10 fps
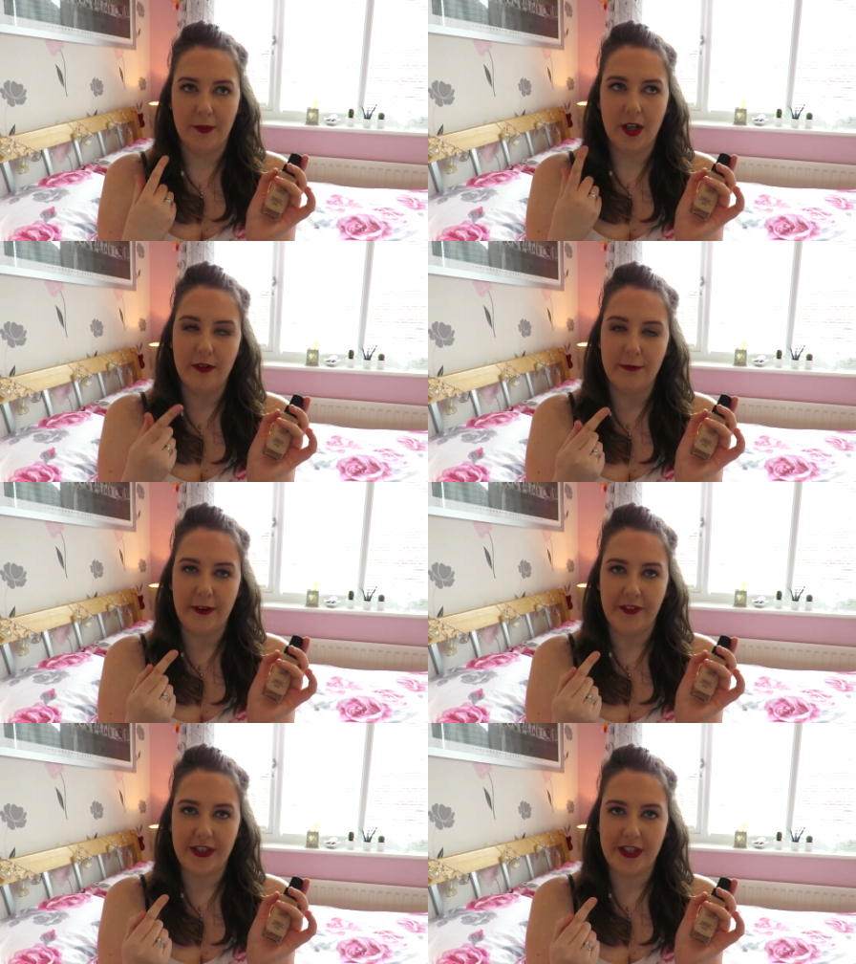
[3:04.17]
current
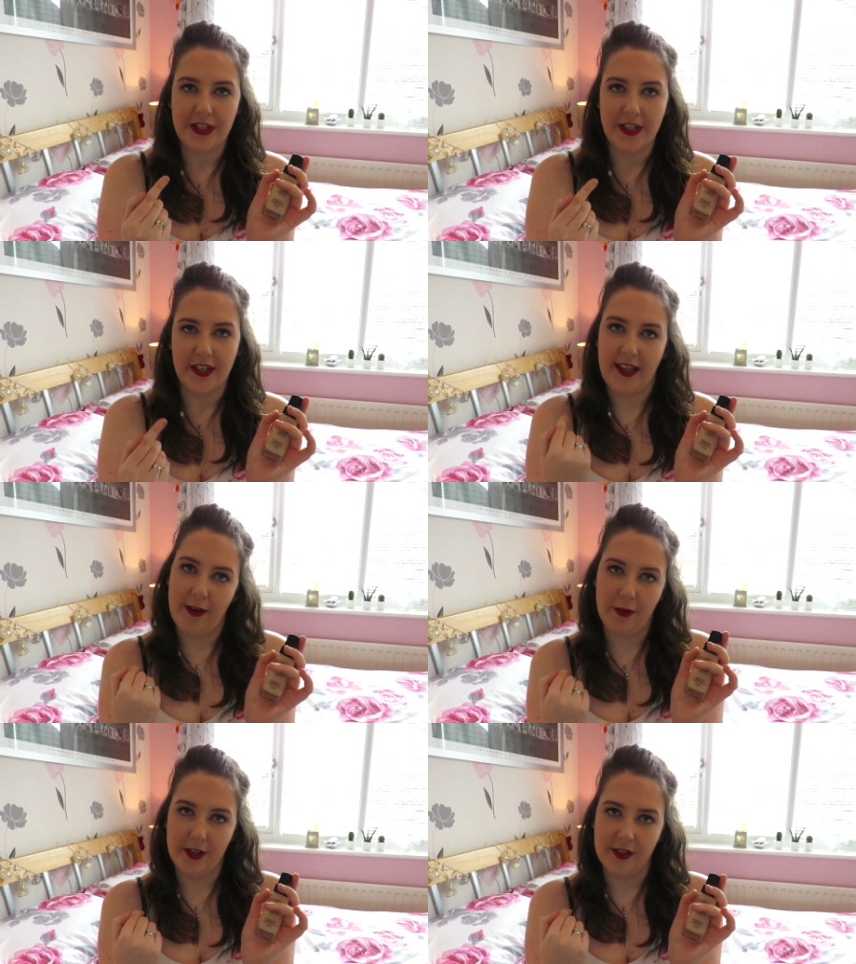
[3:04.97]
foundation and
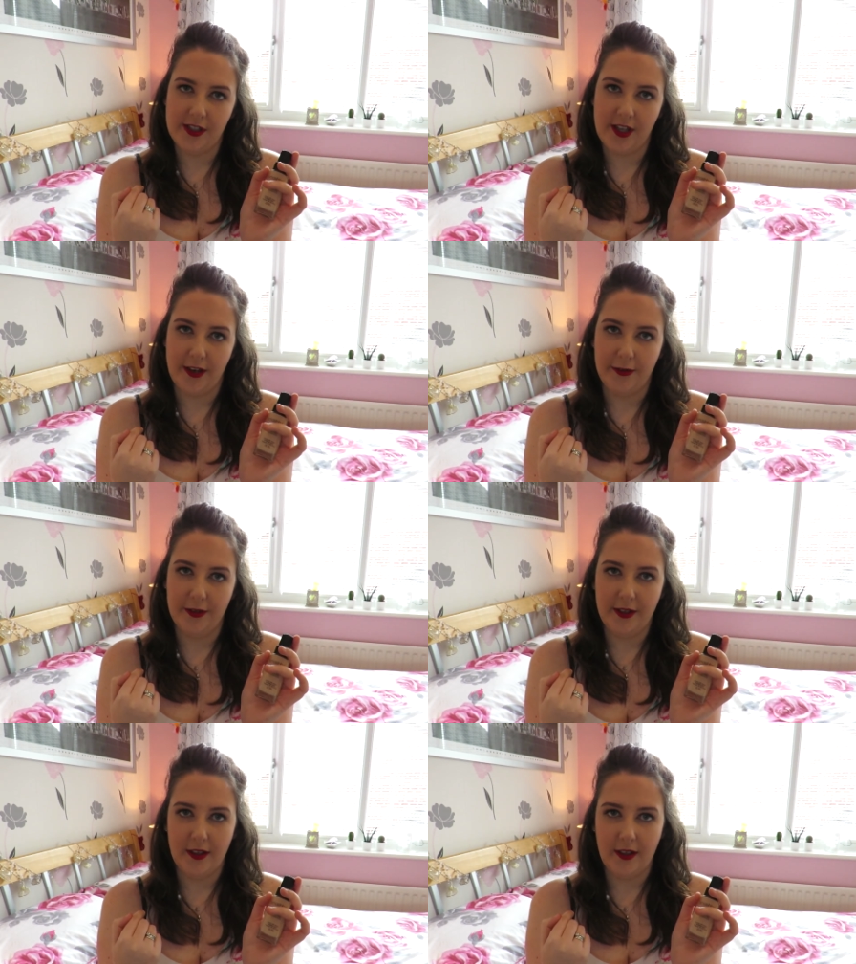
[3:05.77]
that one,
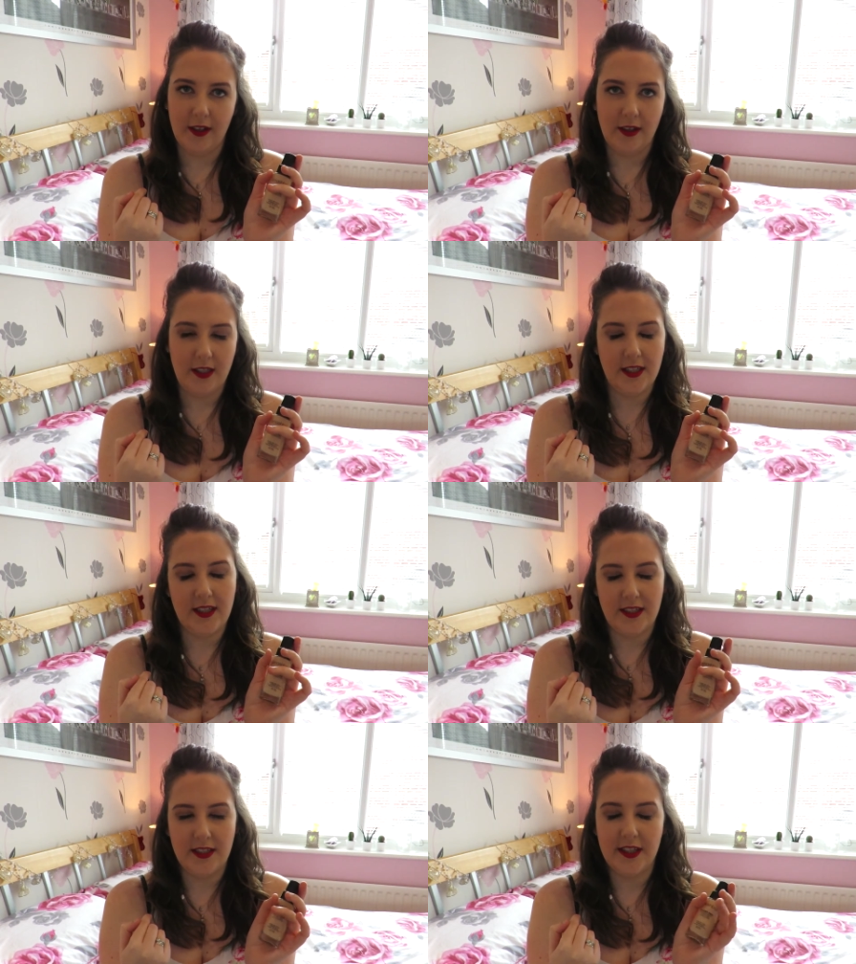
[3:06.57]
so
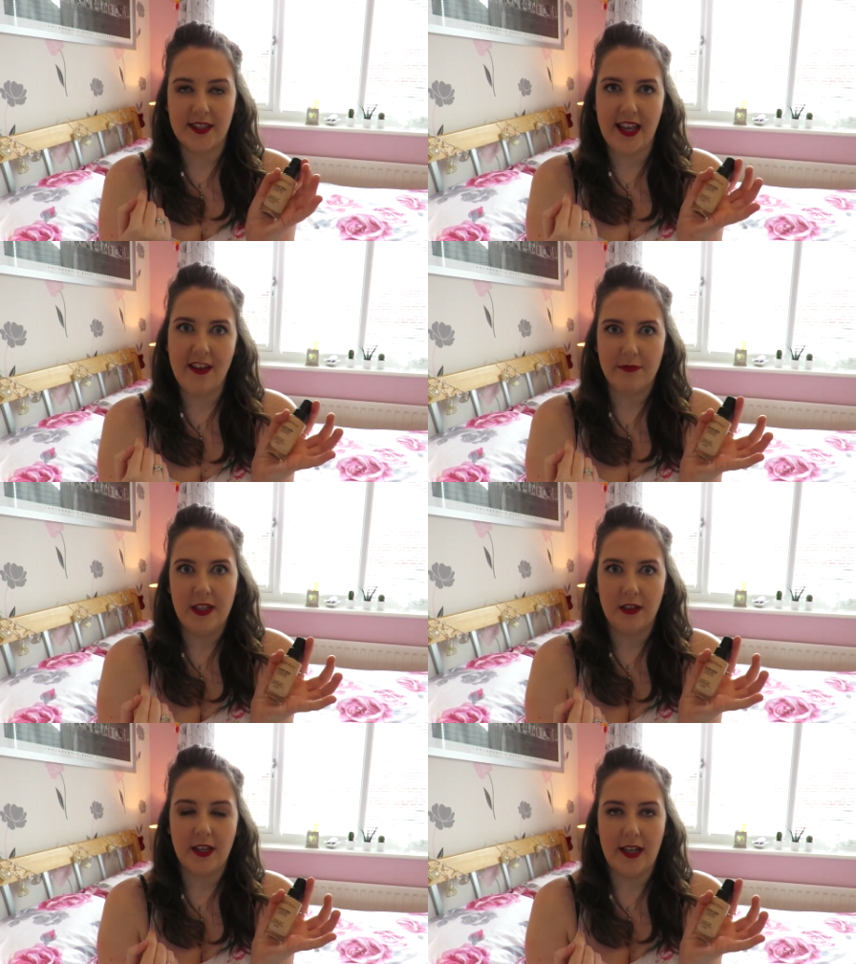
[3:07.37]
to save
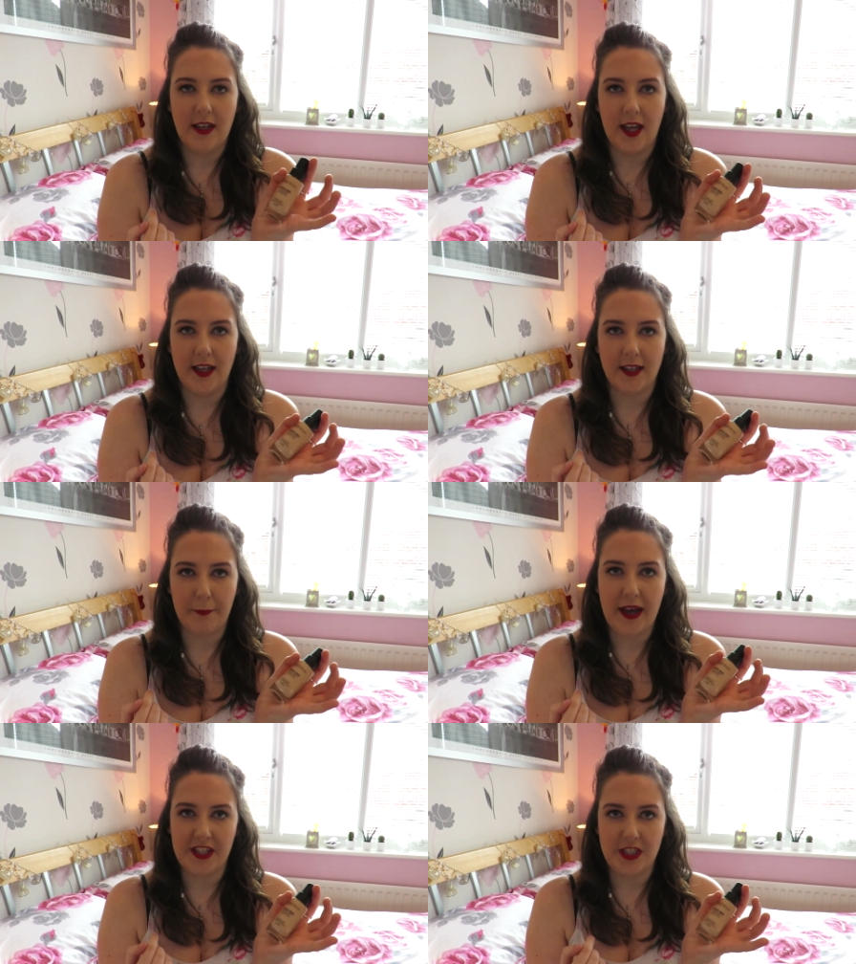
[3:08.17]
me looking like a
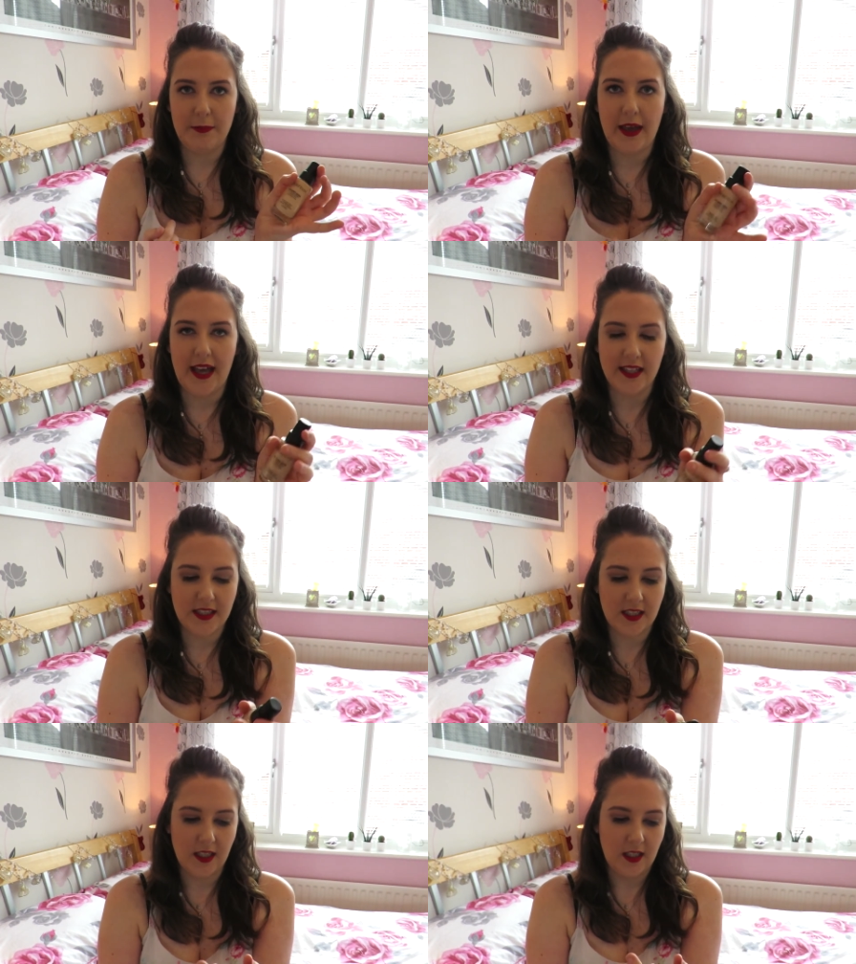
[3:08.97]
patchy mess,
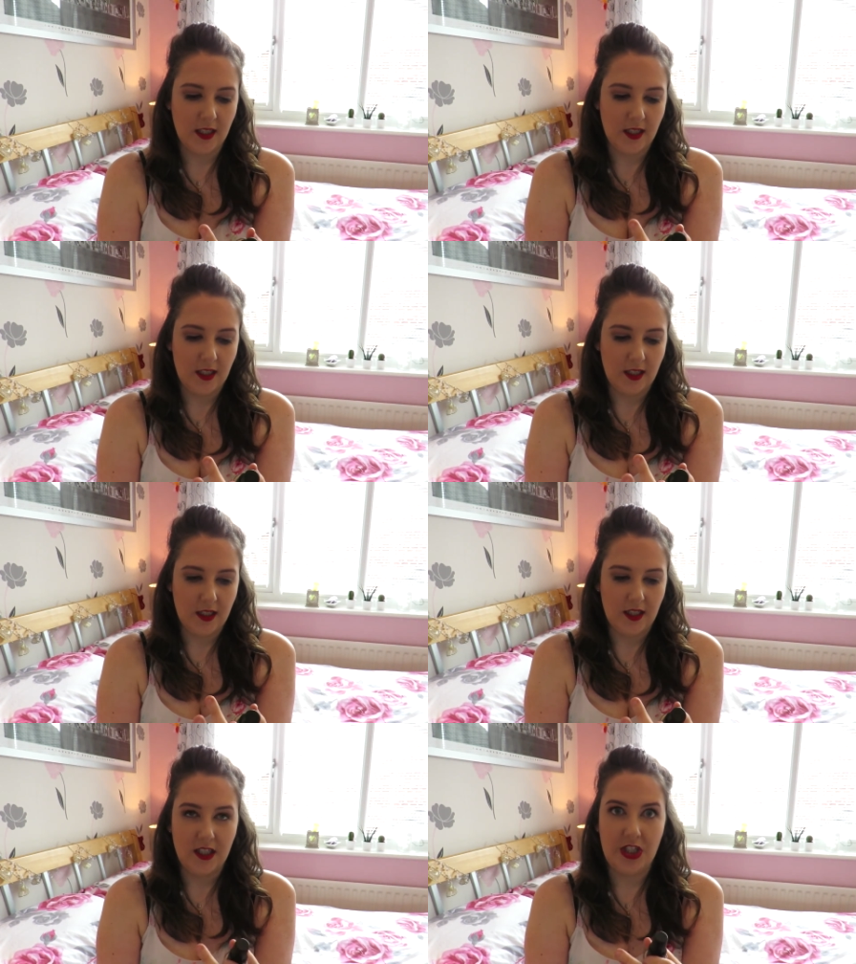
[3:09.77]

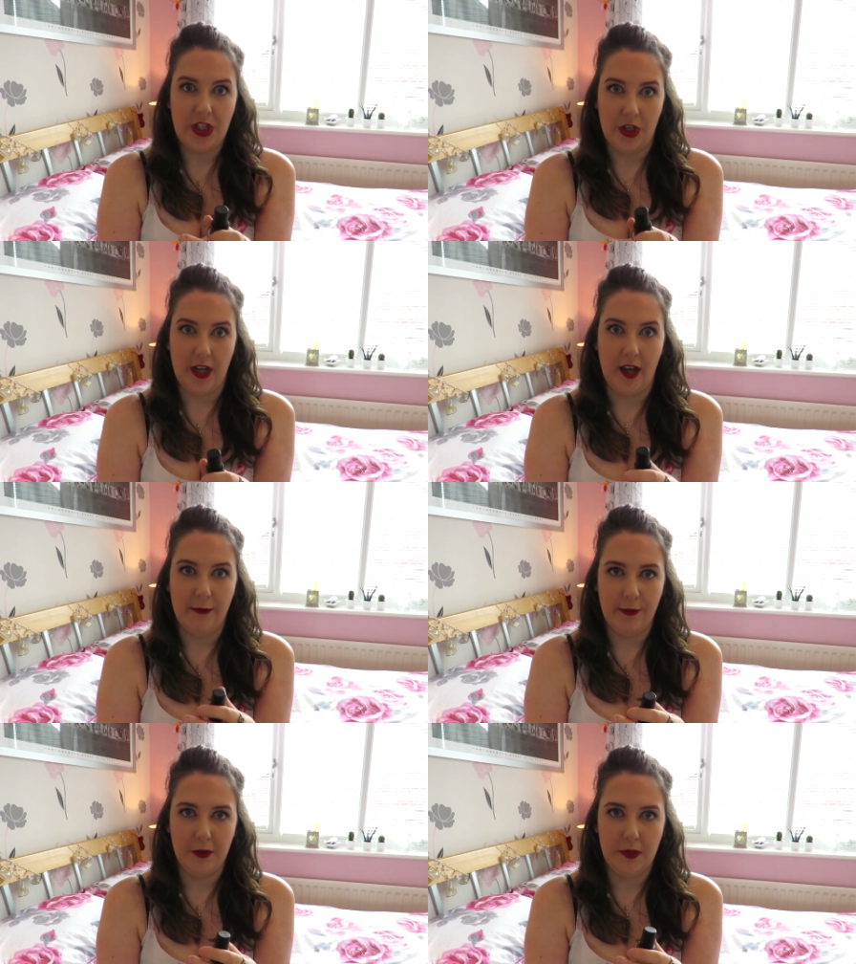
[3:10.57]
she took it
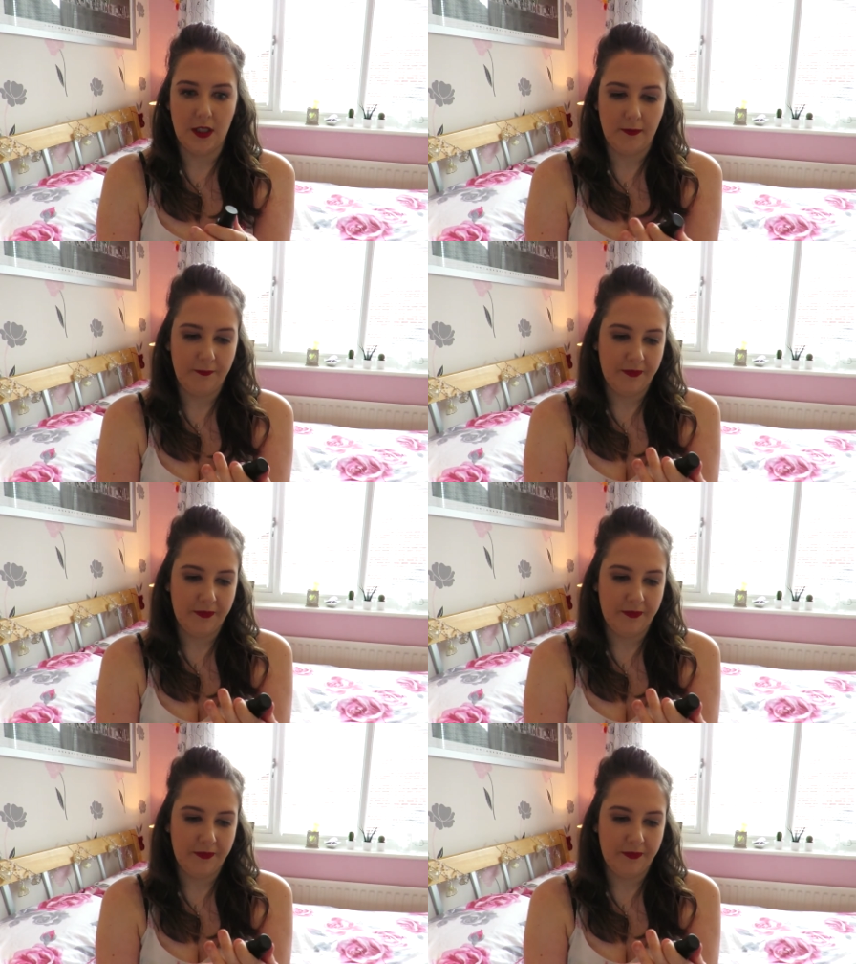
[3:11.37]
off for me.